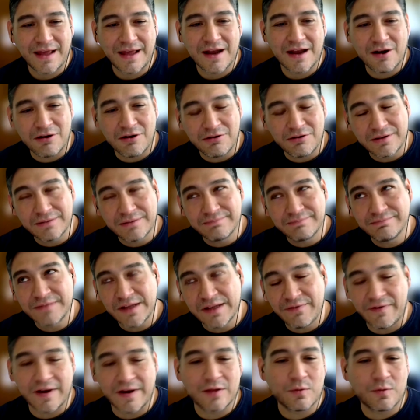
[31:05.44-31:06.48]
there are all
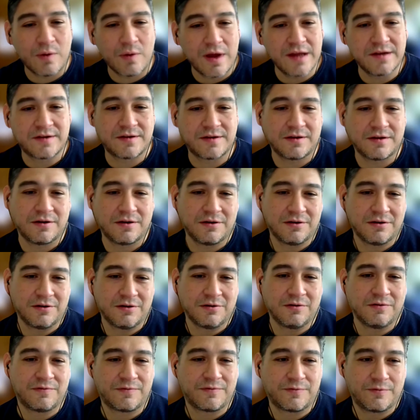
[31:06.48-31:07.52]
different ways
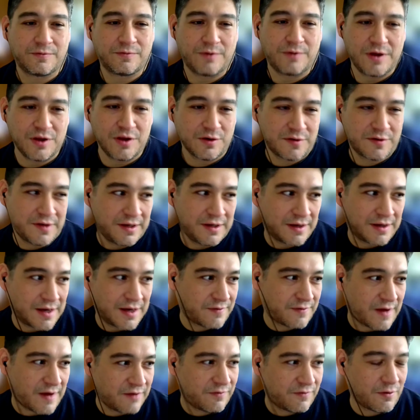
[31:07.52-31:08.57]
of reusing
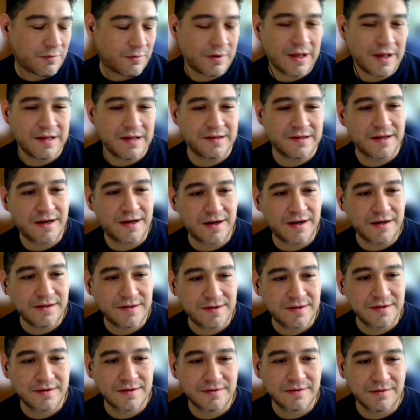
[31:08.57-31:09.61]
X509
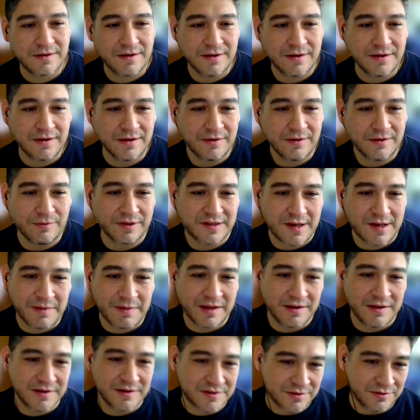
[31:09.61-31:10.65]
certs with
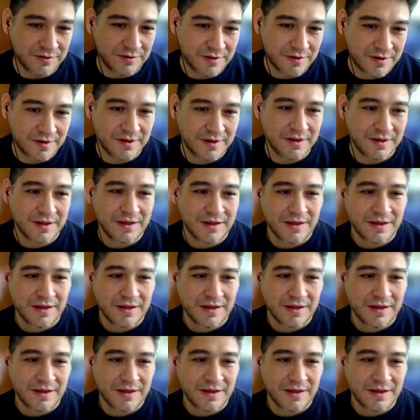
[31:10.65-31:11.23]
some additions.